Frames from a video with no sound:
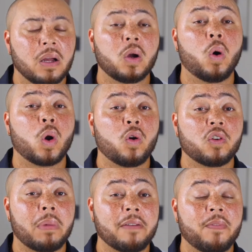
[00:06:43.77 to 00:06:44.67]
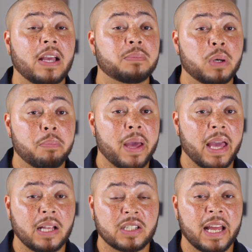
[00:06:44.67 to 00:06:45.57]
going over my Facebook
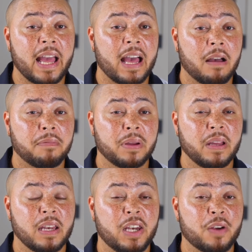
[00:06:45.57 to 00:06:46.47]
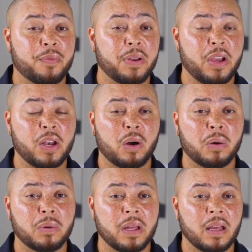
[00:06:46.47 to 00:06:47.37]
page, and they have different, you know,
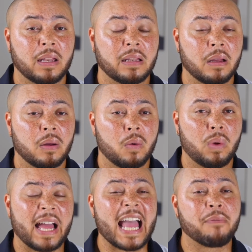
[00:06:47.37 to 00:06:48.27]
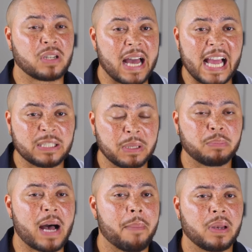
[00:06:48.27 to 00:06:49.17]
like advertisements
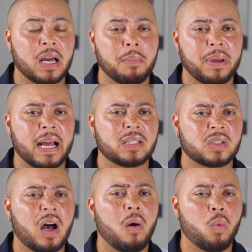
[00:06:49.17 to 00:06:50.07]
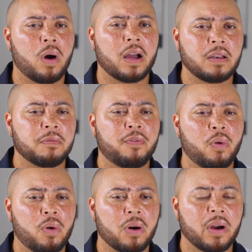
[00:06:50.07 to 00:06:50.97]
popping up, and I saw one
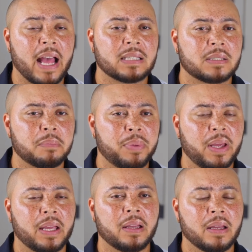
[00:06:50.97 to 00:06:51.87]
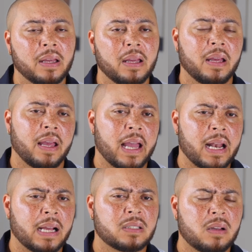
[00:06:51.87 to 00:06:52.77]
for SMP.
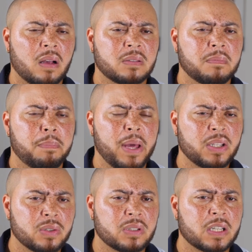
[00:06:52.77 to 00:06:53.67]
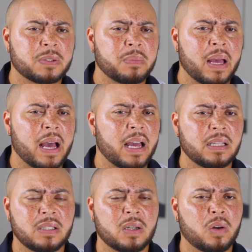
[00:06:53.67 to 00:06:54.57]
And I saw some pictures of some
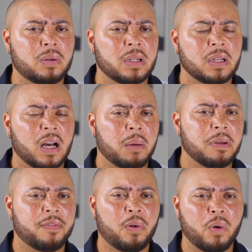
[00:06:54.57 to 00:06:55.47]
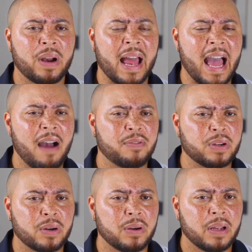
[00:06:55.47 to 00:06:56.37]
guys, you know, before and
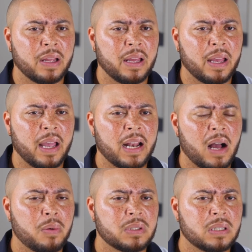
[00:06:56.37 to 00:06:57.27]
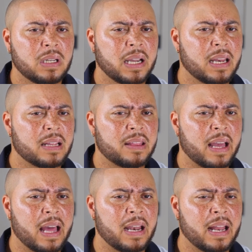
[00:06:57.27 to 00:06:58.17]
after, and I was looking at
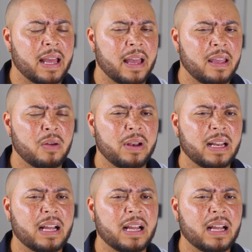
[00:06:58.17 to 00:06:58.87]
that, and they, you know, it